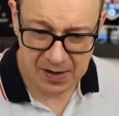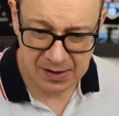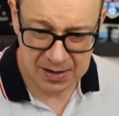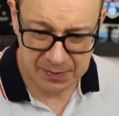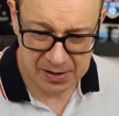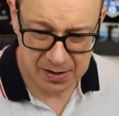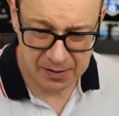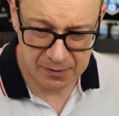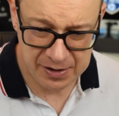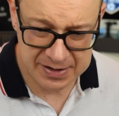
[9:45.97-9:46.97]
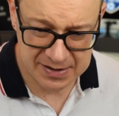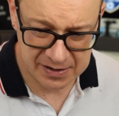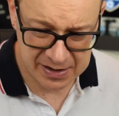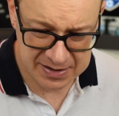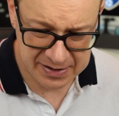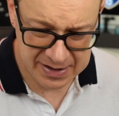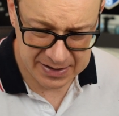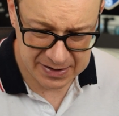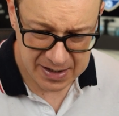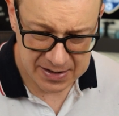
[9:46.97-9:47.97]
let me uh, resize
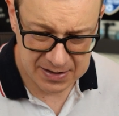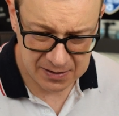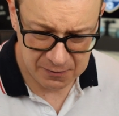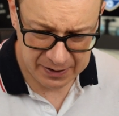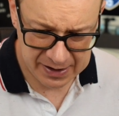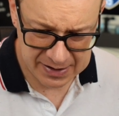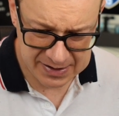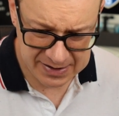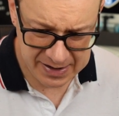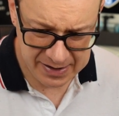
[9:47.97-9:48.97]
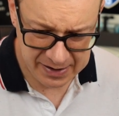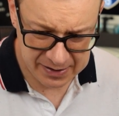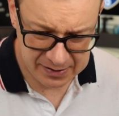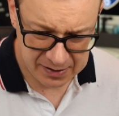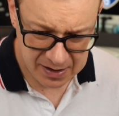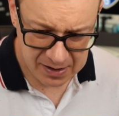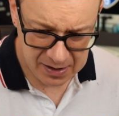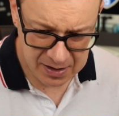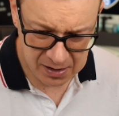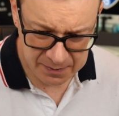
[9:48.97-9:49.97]
this so we can see it
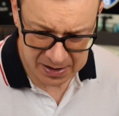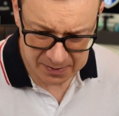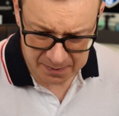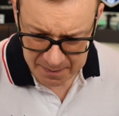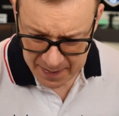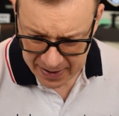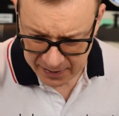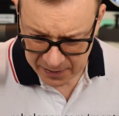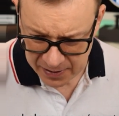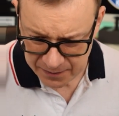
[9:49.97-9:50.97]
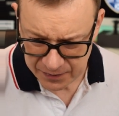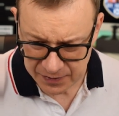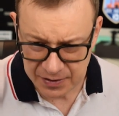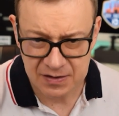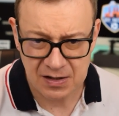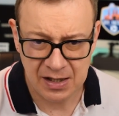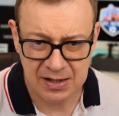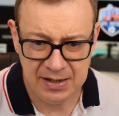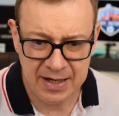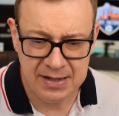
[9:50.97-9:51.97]
a little bit better, just like
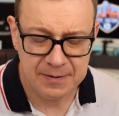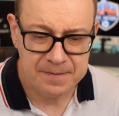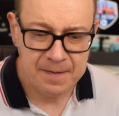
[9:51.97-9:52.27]
that.